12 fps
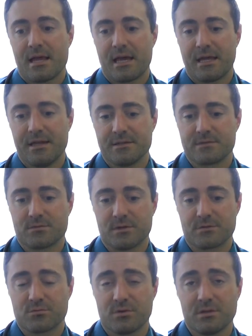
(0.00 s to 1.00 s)
And it's,
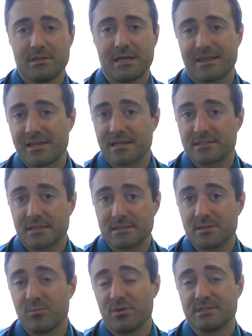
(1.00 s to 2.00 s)
it's really, I think, as, as
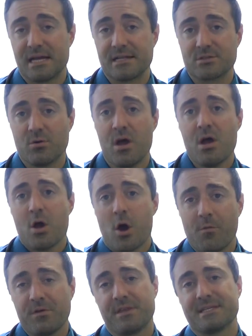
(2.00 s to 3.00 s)
simple as that. So
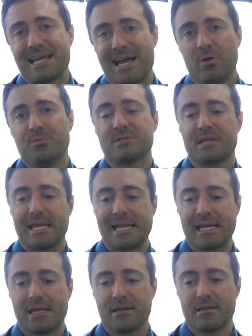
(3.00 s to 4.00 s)
hopefully this helps.
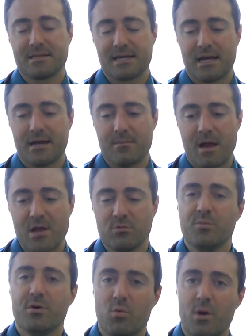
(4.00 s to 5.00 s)
And um, I
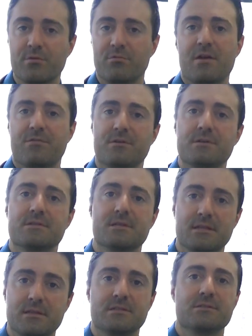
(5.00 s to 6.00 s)
will put one reference
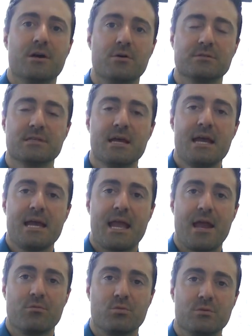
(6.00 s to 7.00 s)
in these notes.
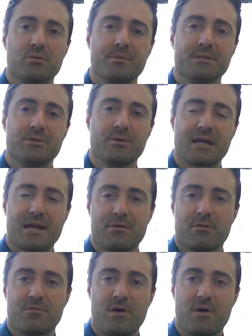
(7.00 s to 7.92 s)
And we will be doing either a